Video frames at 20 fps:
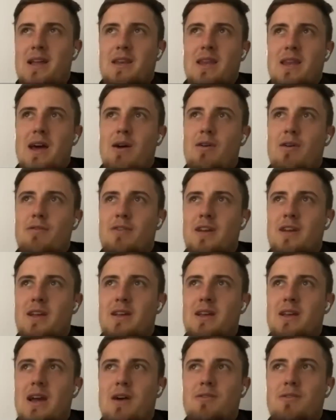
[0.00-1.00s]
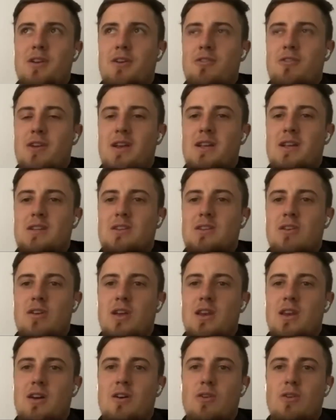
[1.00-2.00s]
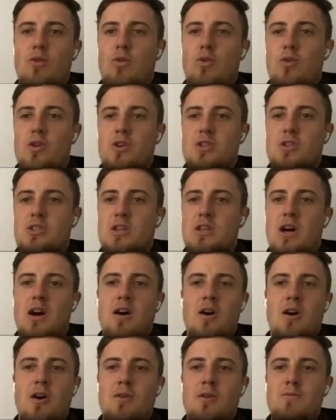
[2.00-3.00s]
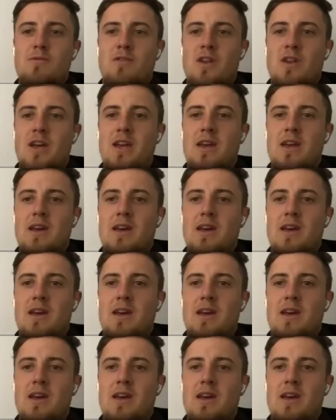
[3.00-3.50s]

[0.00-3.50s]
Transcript: and now I think county cricket's looking at an August start hopefully.